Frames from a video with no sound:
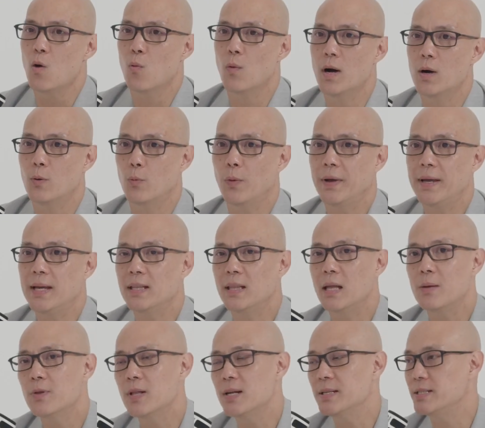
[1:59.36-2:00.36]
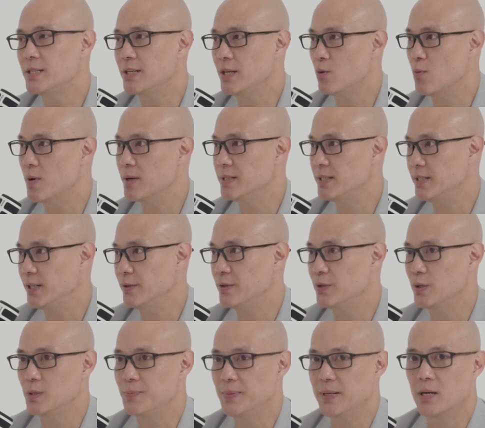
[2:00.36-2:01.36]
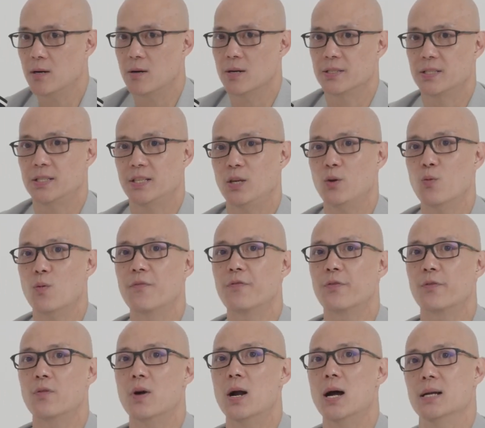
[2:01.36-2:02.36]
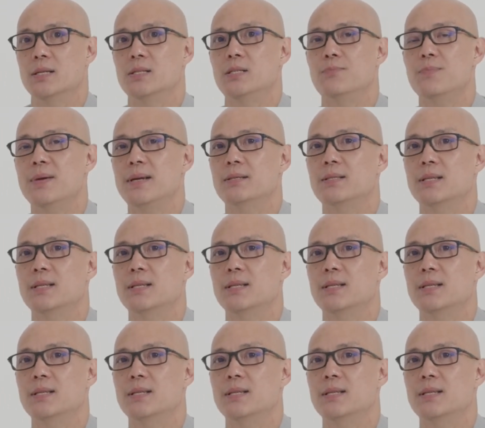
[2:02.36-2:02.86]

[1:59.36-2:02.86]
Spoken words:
Well, we label it tier 1, tier 2 because tier 1 for us means